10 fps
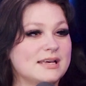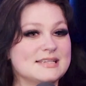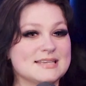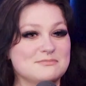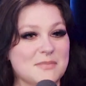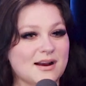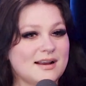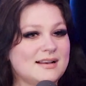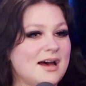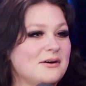He's like
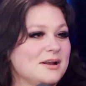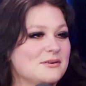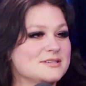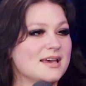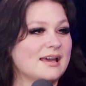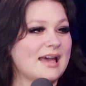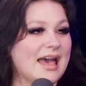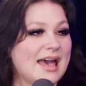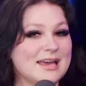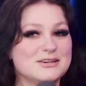married now. And I was like,
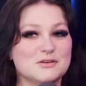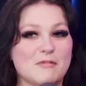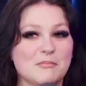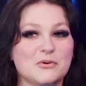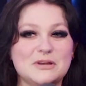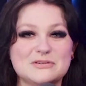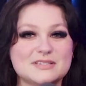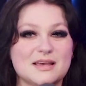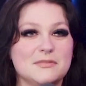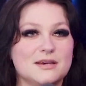hey, do you remember when you
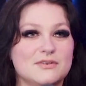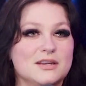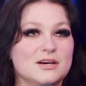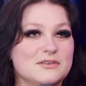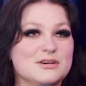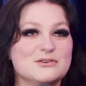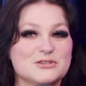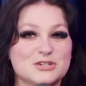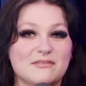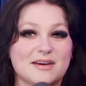sent me a video of you
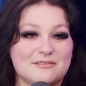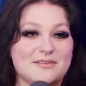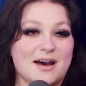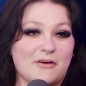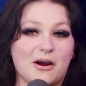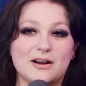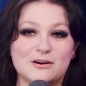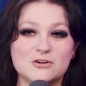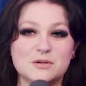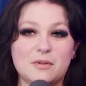shoving a 5-hour
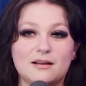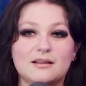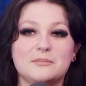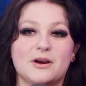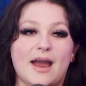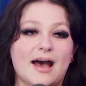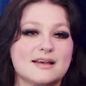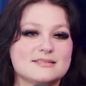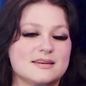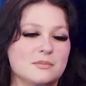energy bottle up your
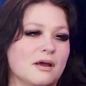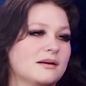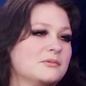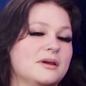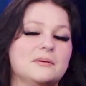ass? And he blocked me.